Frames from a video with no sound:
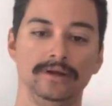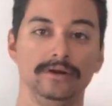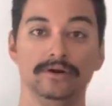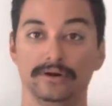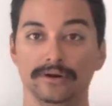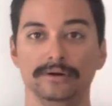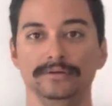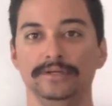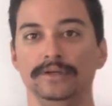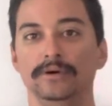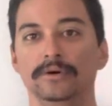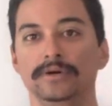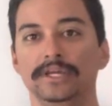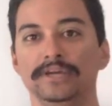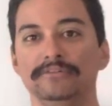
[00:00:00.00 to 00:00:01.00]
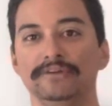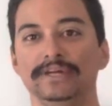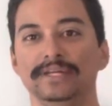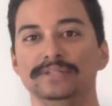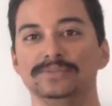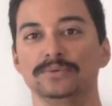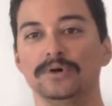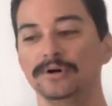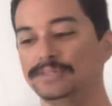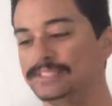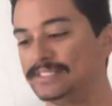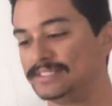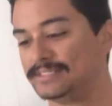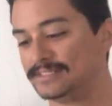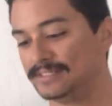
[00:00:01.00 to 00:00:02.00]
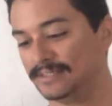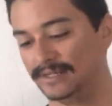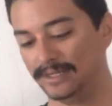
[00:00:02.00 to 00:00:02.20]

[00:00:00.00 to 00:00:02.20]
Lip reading: or, you know, give it its roses,